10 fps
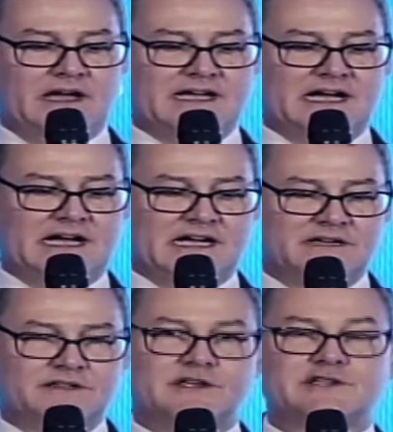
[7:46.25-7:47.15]

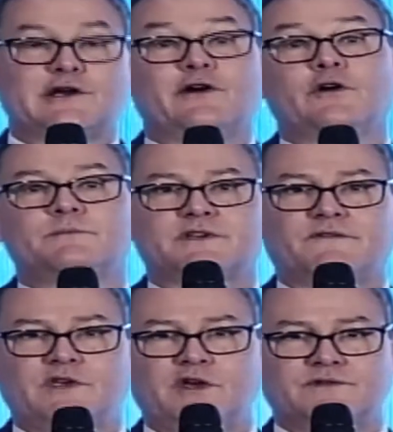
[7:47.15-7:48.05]
the terms
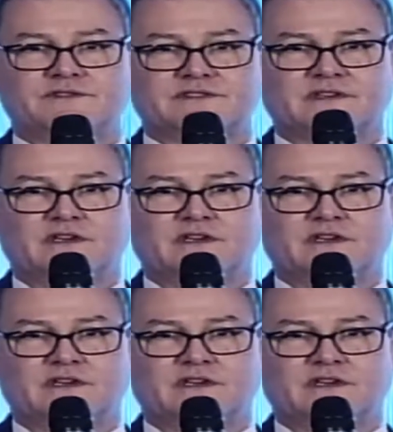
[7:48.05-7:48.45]
of use.